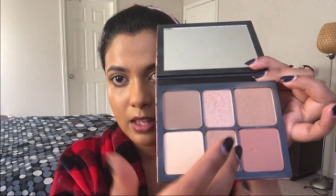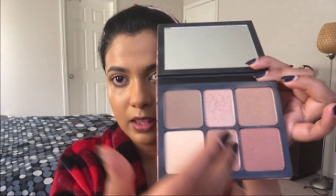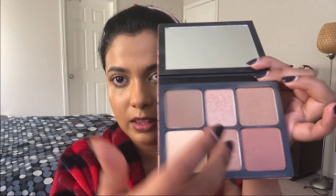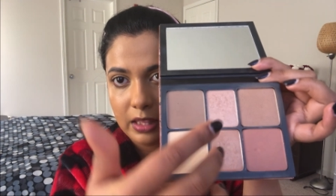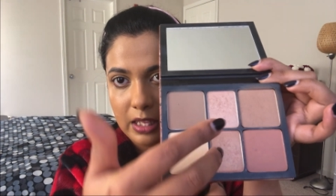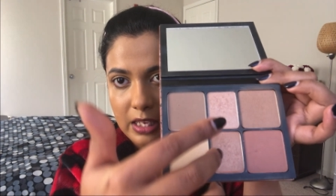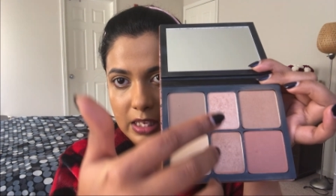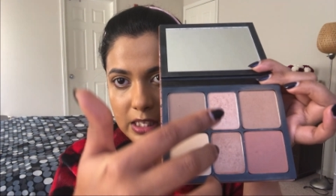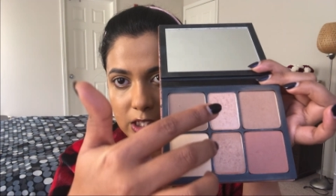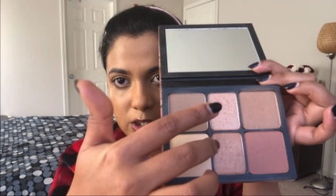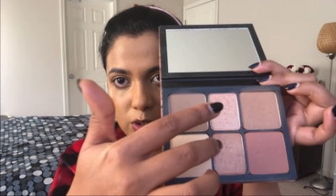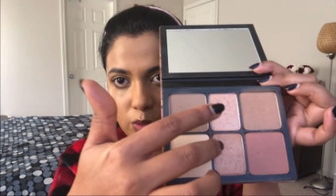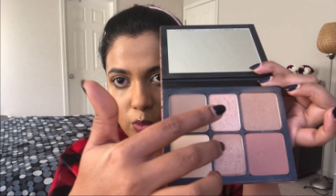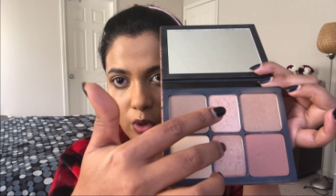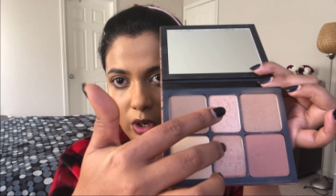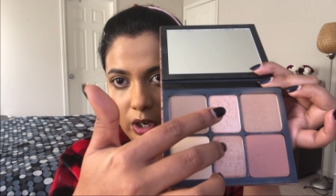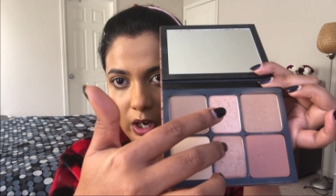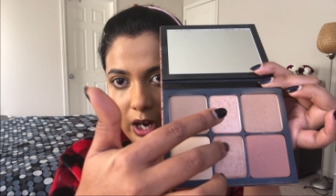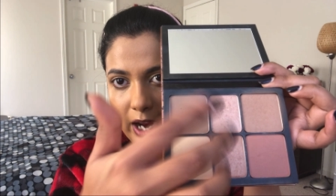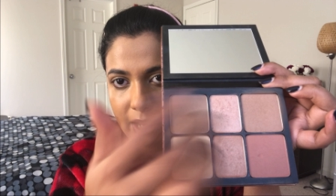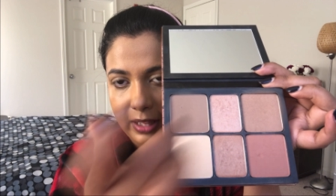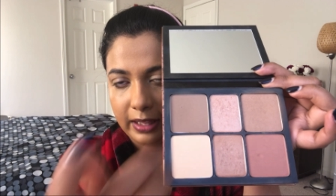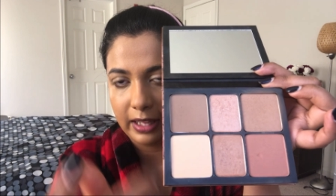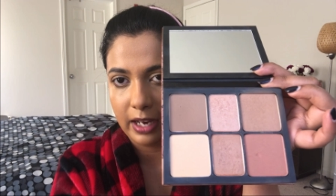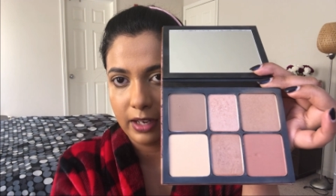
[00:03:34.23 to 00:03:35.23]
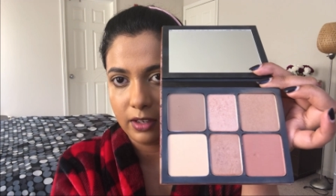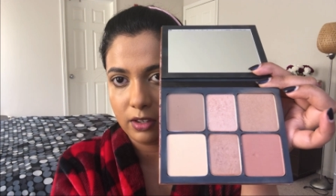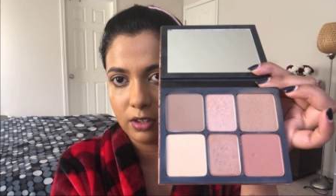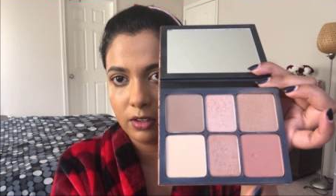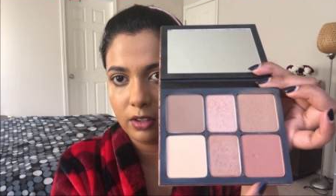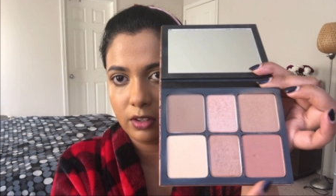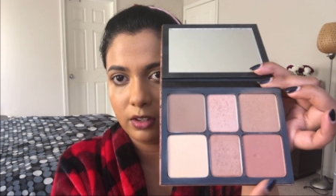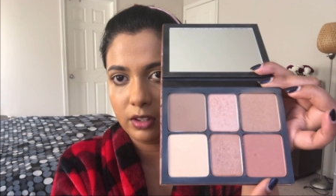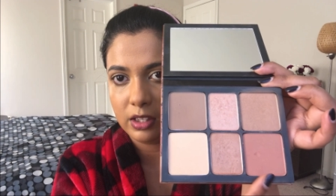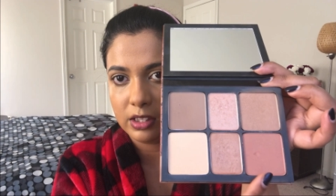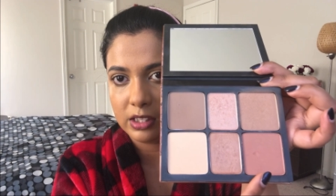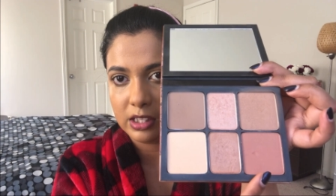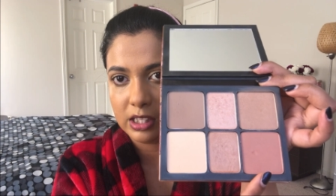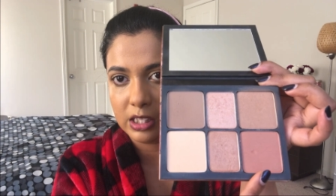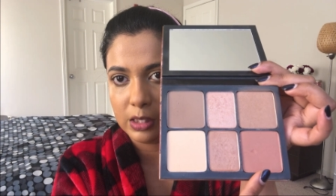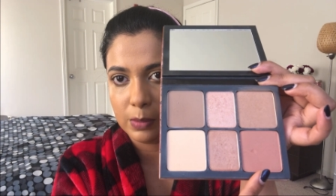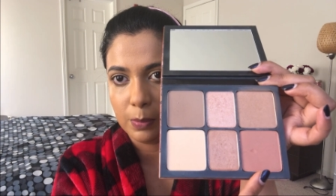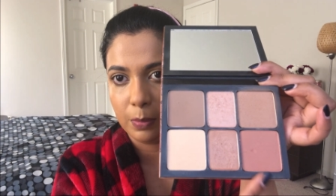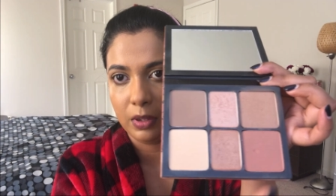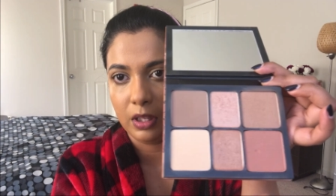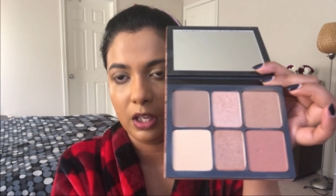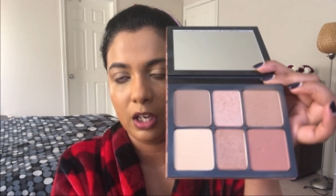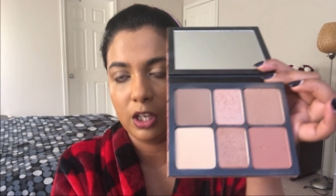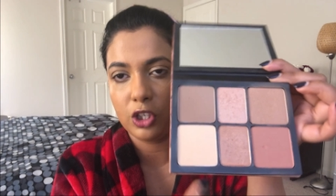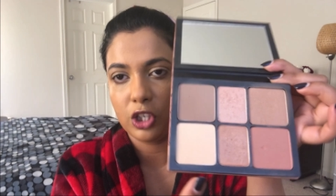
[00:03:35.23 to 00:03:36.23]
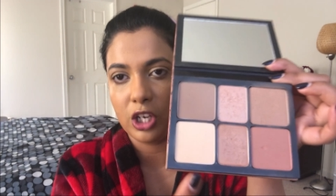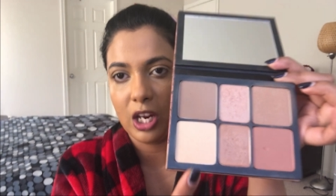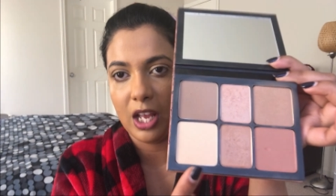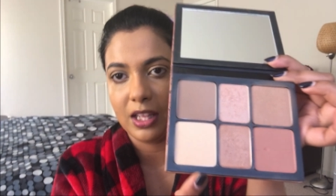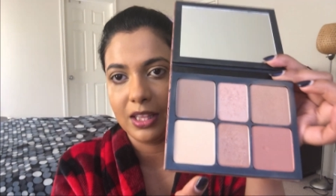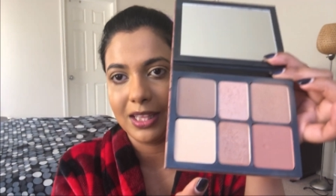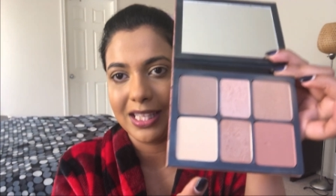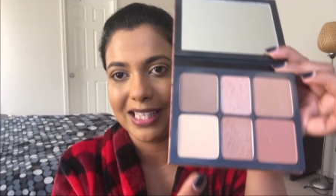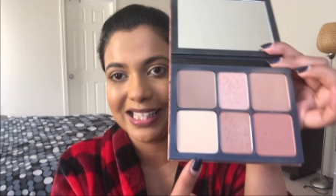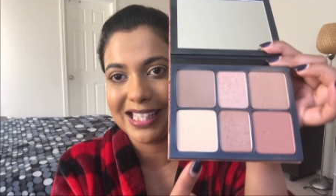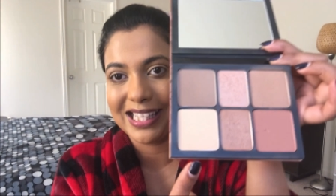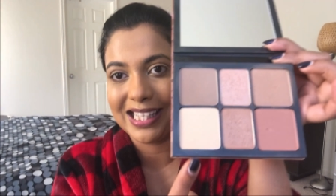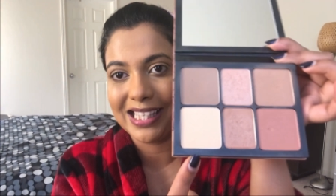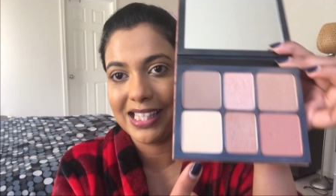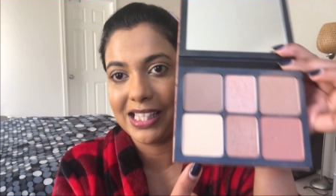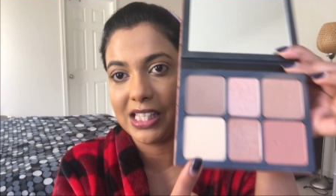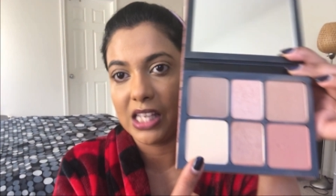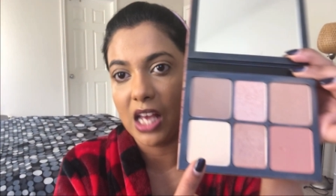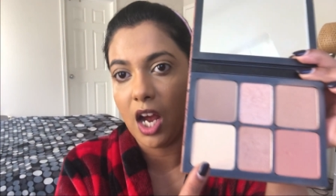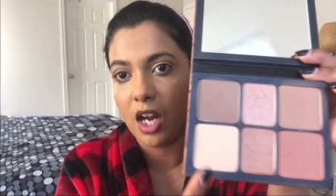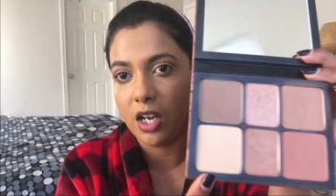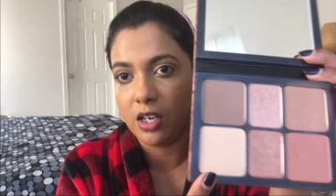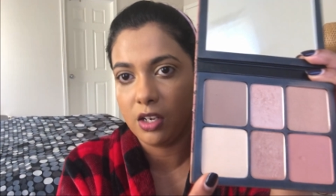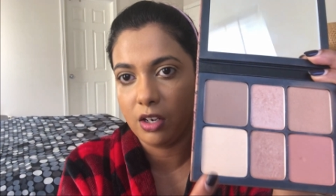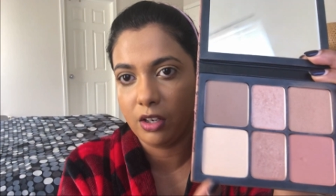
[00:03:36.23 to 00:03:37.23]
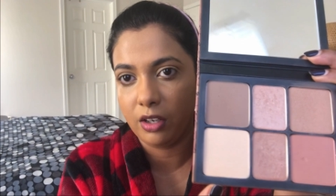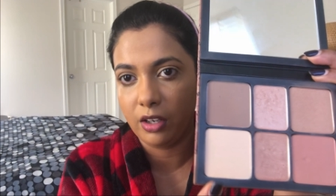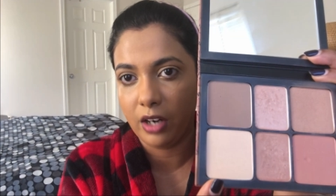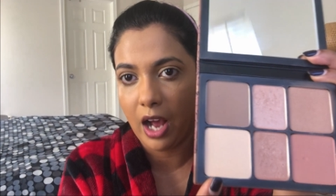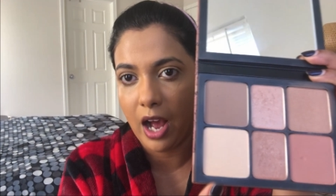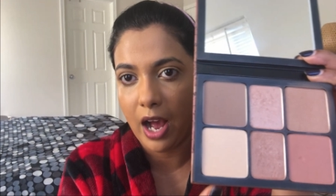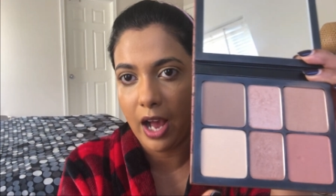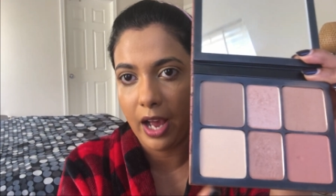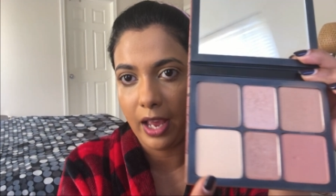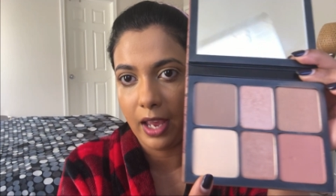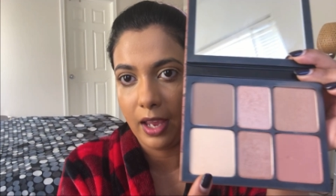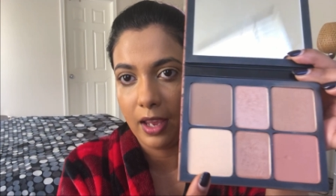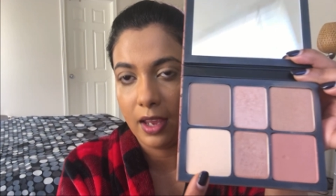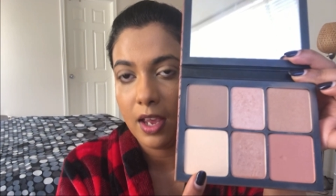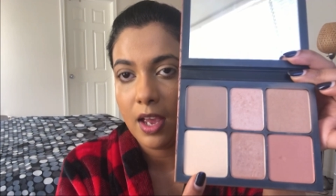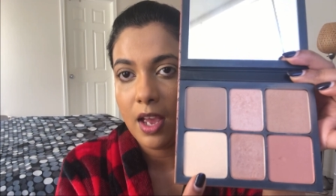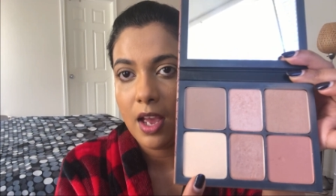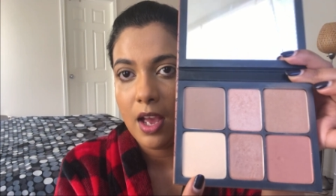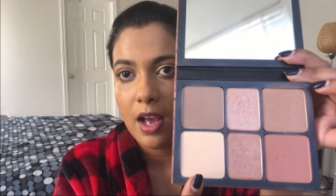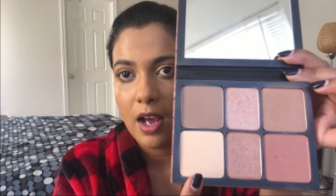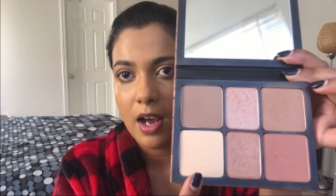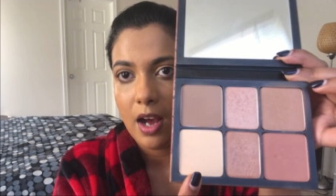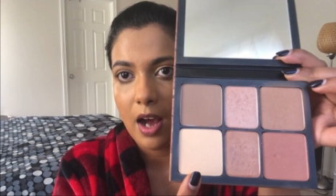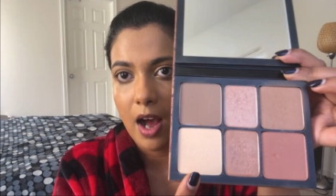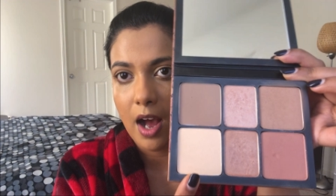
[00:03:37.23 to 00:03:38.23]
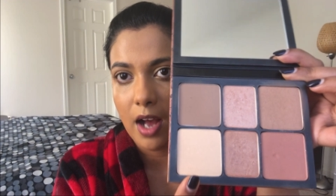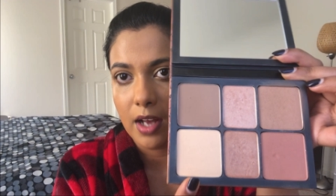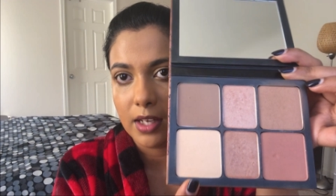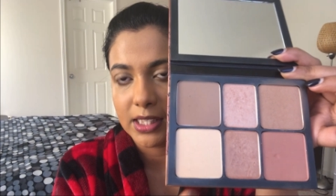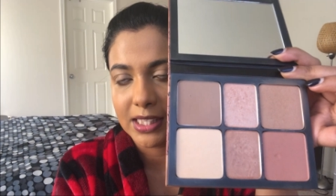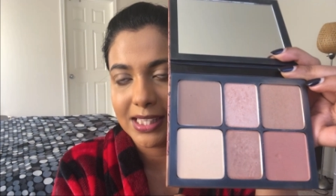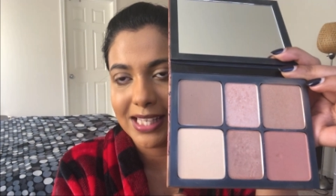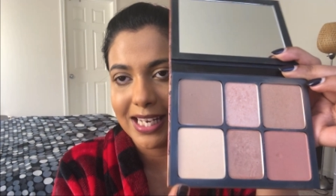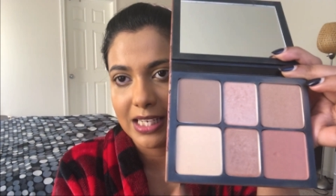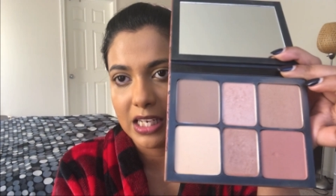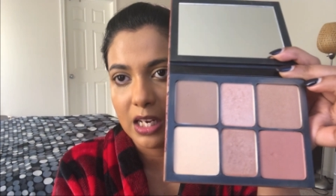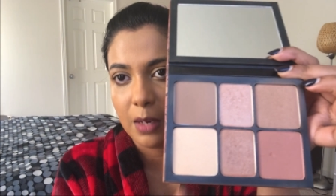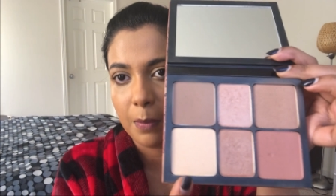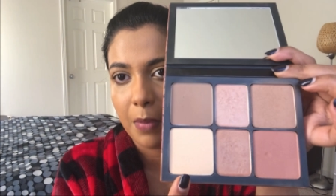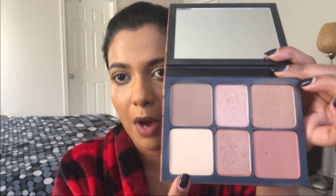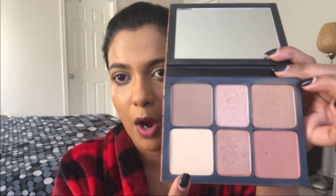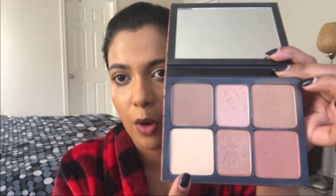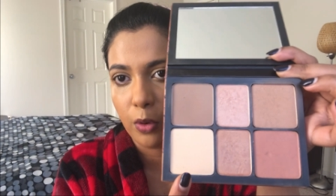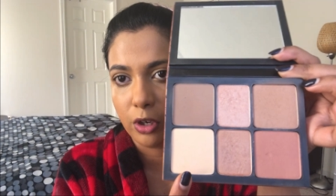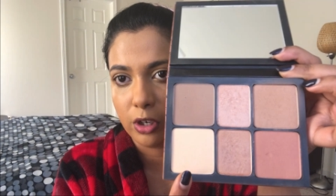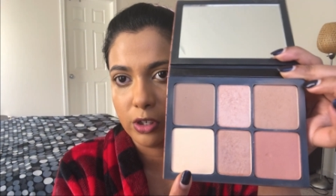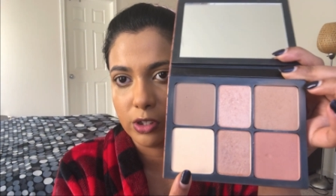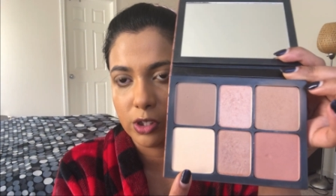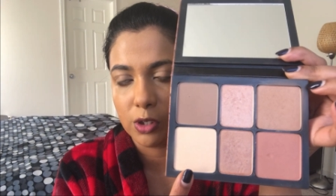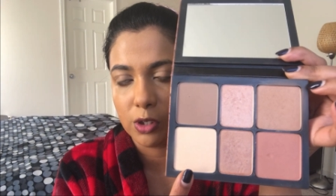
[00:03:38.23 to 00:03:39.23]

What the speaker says: These two are highlighter, this is blush, and this is under eye setting powder.